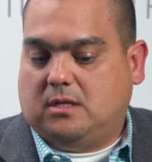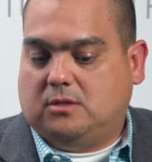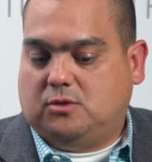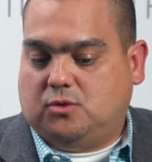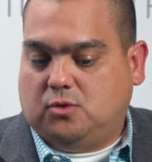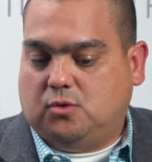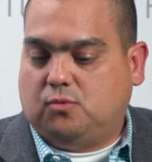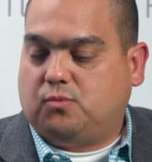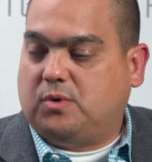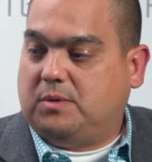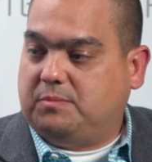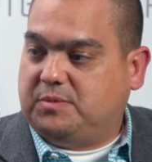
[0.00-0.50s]

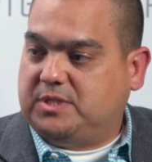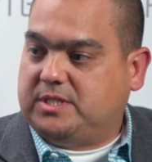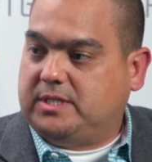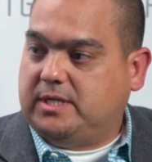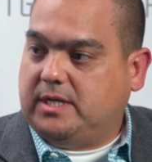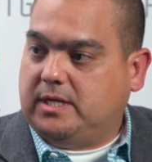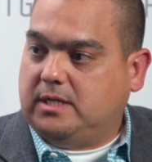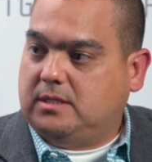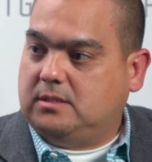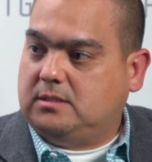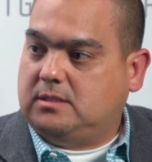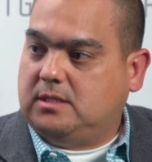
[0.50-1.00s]
do
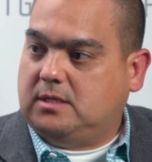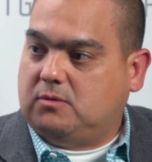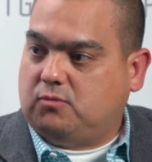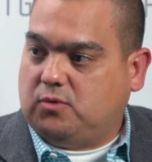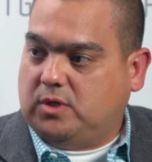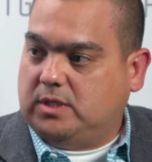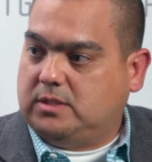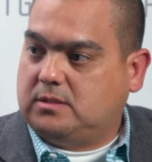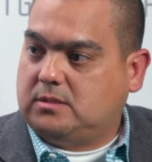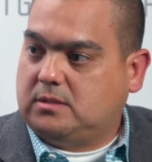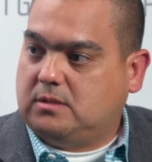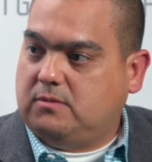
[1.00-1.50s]
represent a
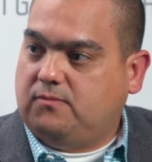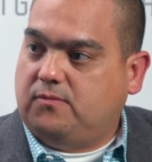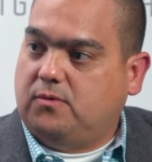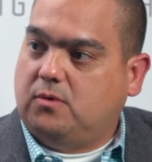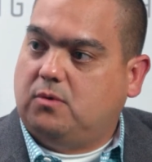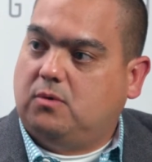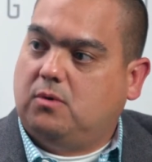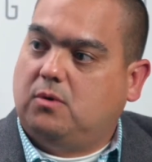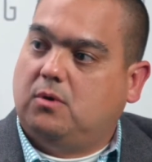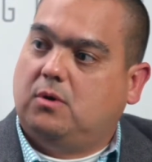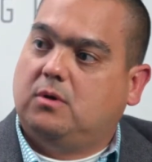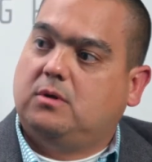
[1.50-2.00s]
risk
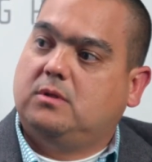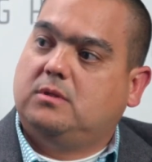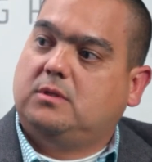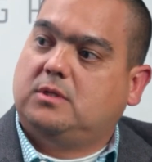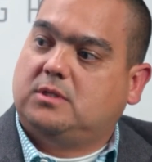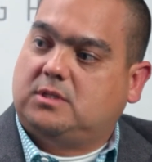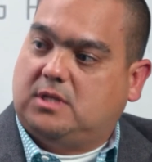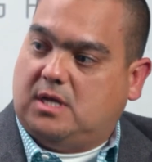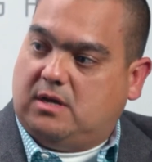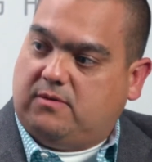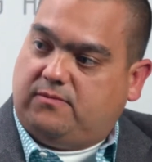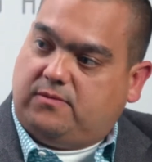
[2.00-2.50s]
for the
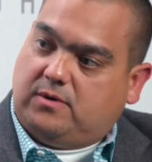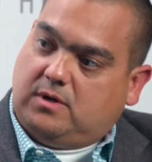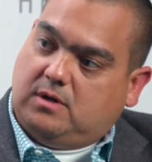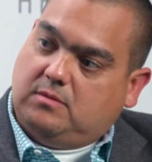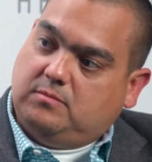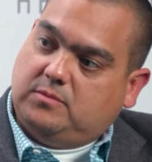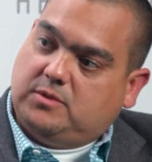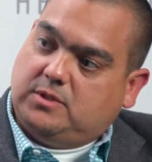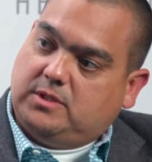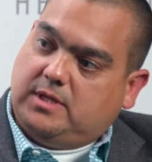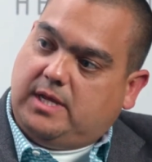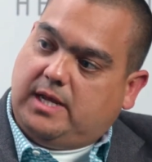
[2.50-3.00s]
sow
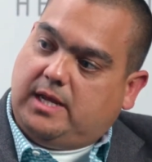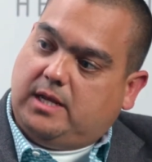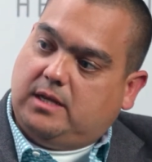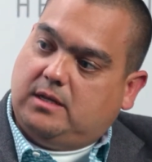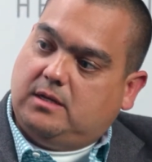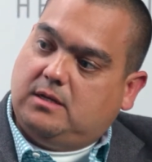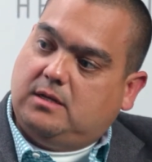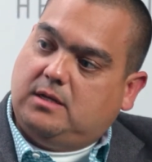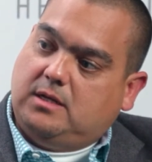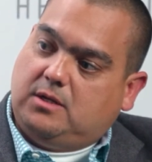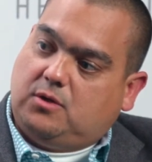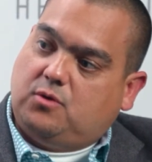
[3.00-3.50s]
farms,
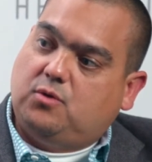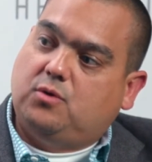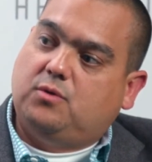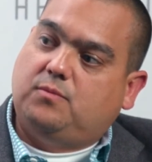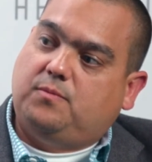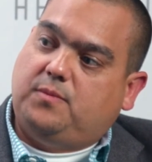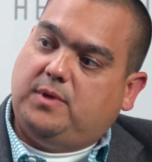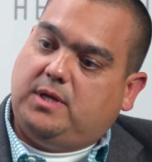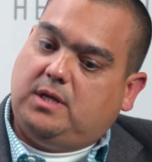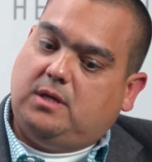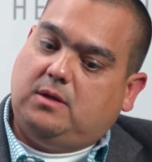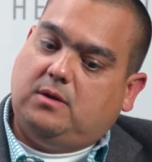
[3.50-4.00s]
and it could
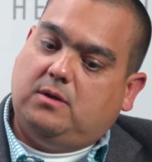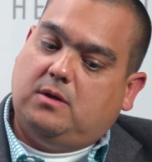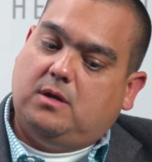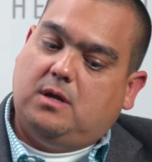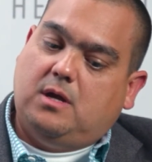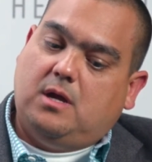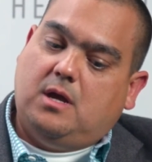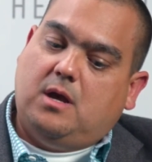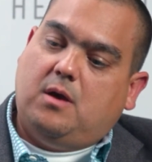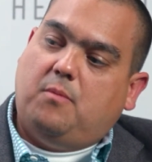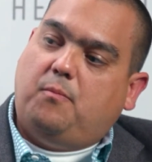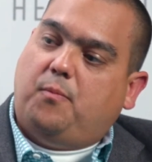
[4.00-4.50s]
be
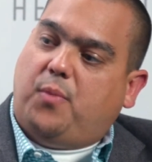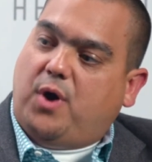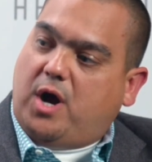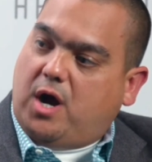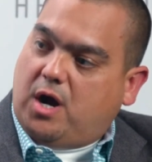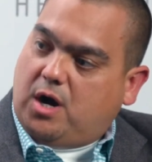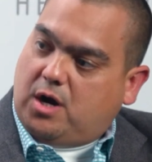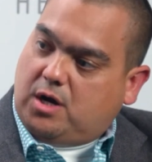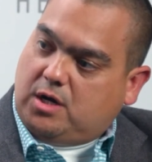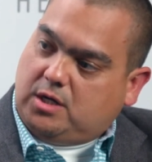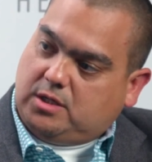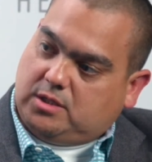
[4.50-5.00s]

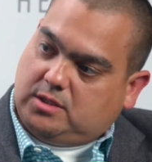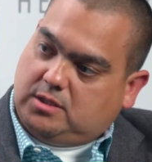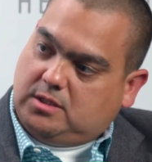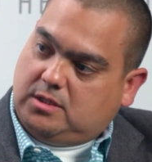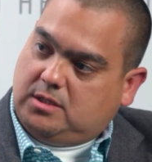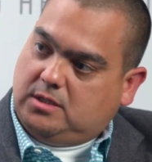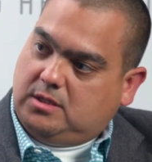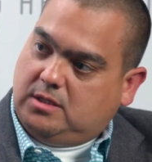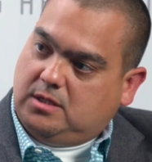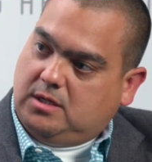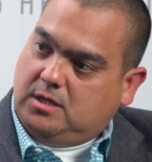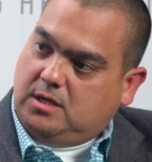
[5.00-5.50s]
part
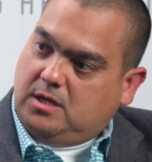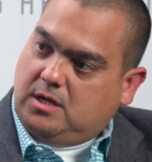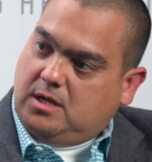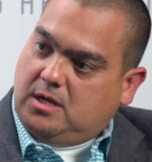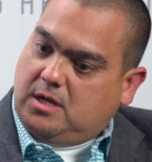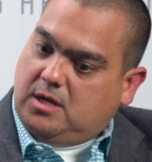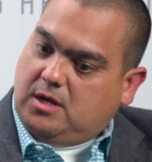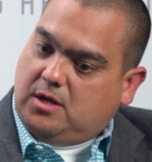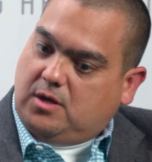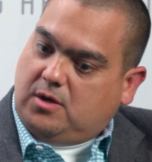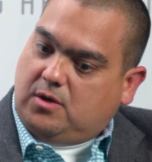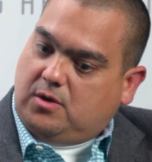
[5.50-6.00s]

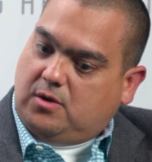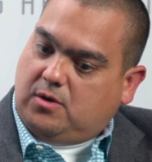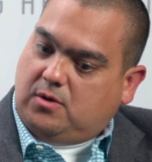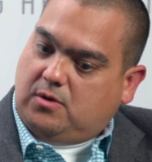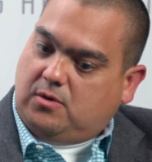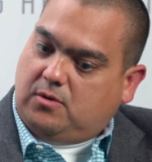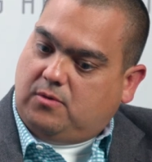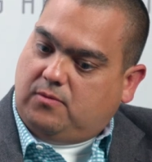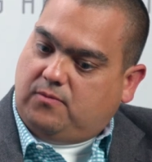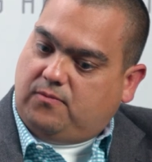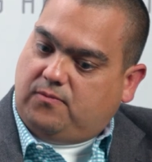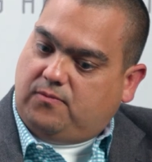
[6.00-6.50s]

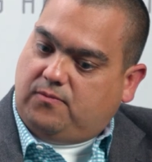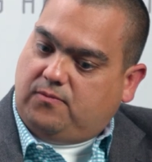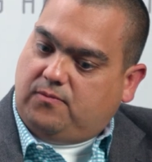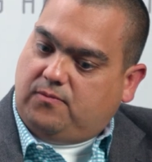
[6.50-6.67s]
of